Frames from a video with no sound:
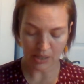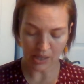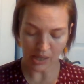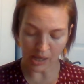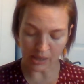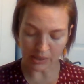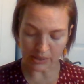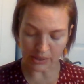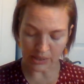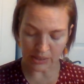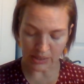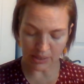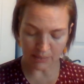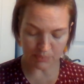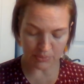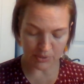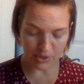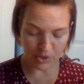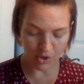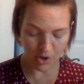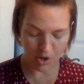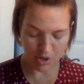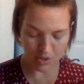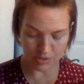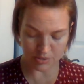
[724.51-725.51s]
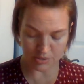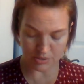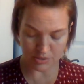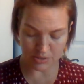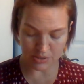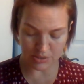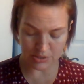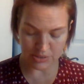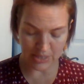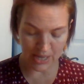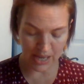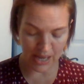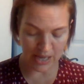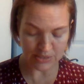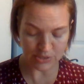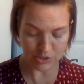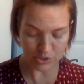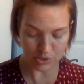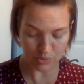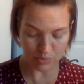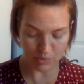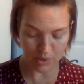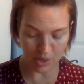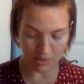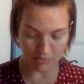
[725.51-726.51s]
"unclip the curtains as
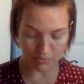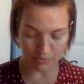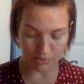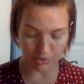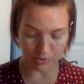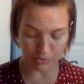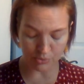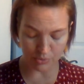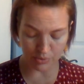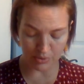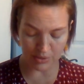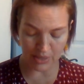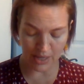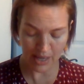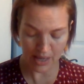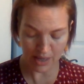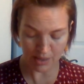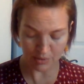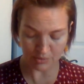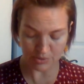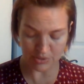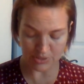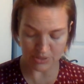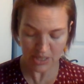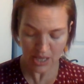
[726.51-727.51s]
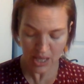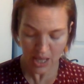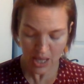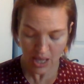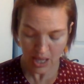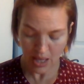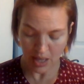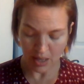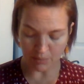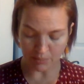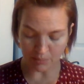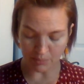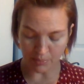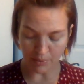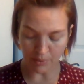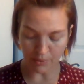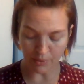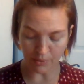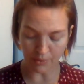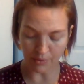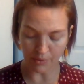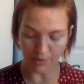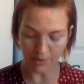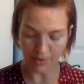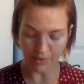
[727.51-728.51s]
you come through the house and
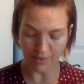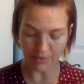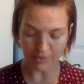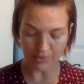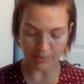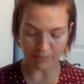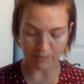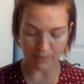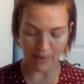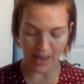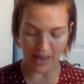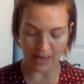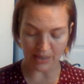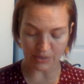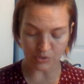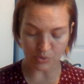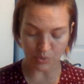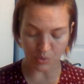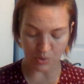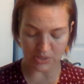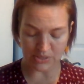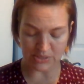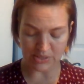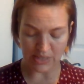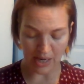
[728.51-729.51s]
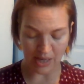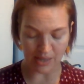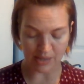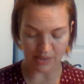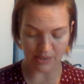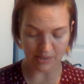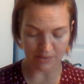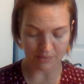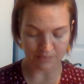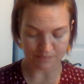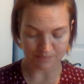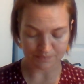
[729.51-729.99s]
pull the back door tight.